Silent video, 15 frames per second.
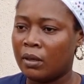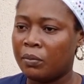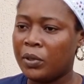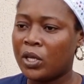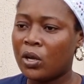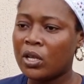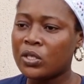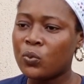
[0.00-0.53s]

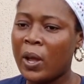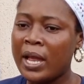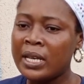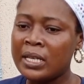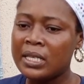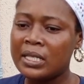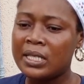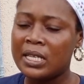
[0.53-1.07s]
because
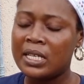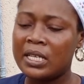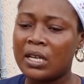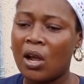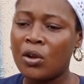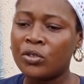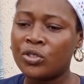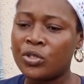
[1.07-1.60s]
when the
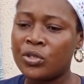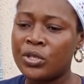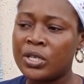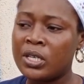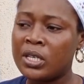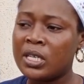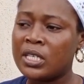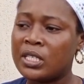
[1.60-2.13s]

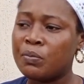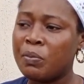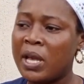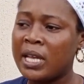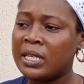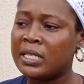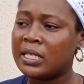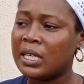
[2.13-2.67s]
country is
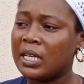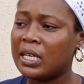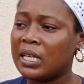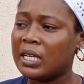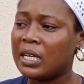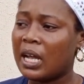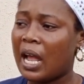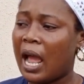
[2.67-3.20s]
made
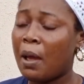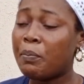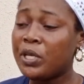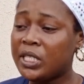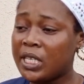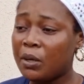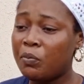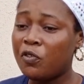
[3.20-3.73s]

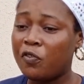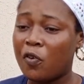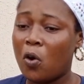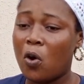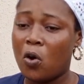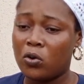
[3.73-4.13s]
habitable for